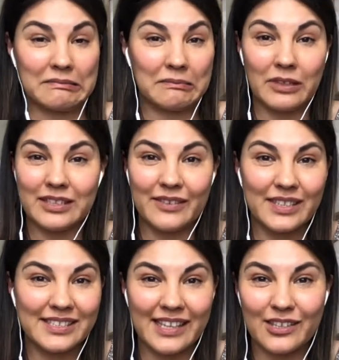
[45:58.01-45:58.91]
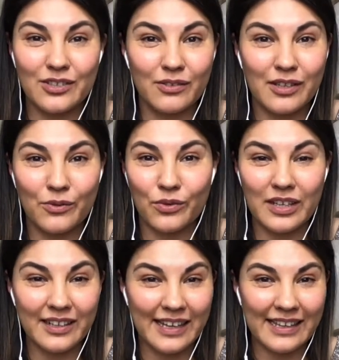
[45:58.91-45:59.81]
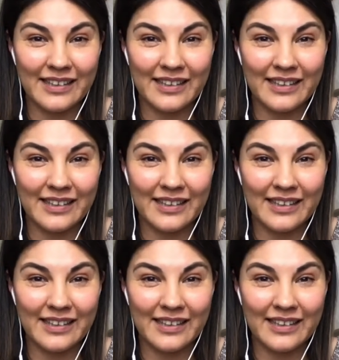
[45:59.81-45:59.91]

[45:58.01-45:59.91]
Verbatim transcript: whatever schedule they work and